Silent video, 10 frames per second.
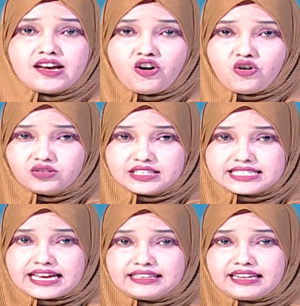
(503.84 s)
On the
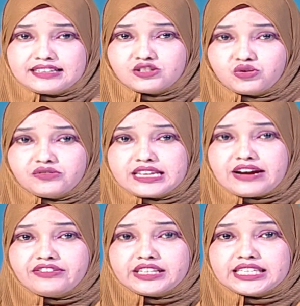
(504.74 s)
sidelines of the
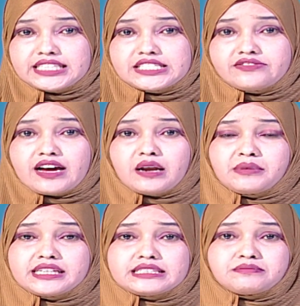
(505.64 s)
African
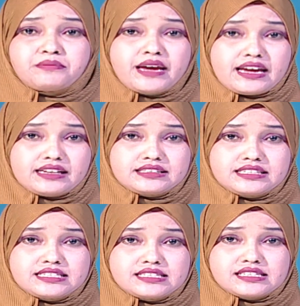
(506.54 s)
Development
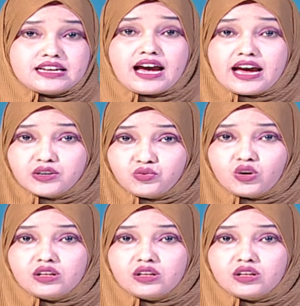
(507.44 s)
Bank's annual